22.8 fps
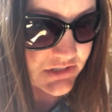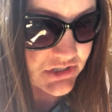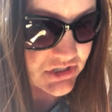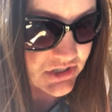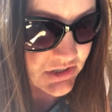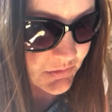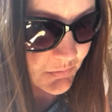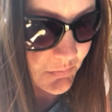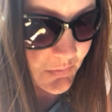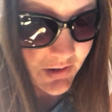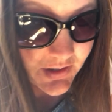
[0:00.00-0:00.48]

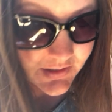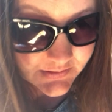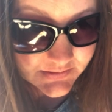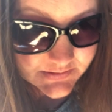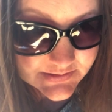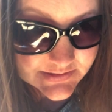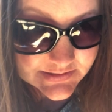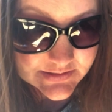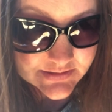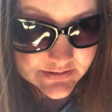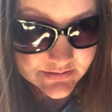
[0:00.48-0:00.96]
She
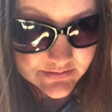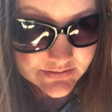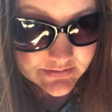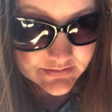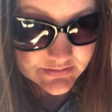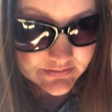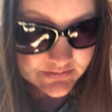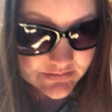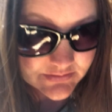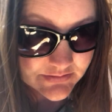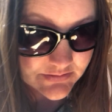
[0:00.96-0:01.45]
wants
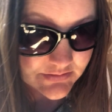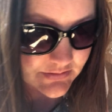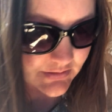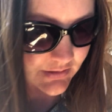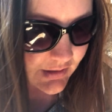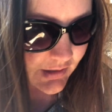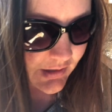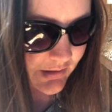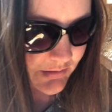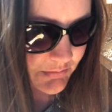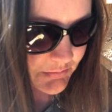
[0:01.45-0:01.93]

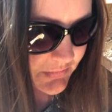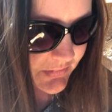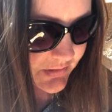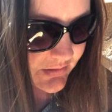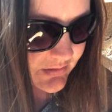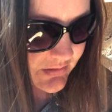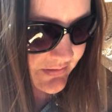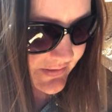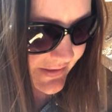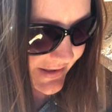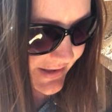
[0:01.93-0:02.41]

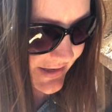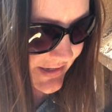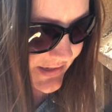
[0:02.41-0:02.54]
the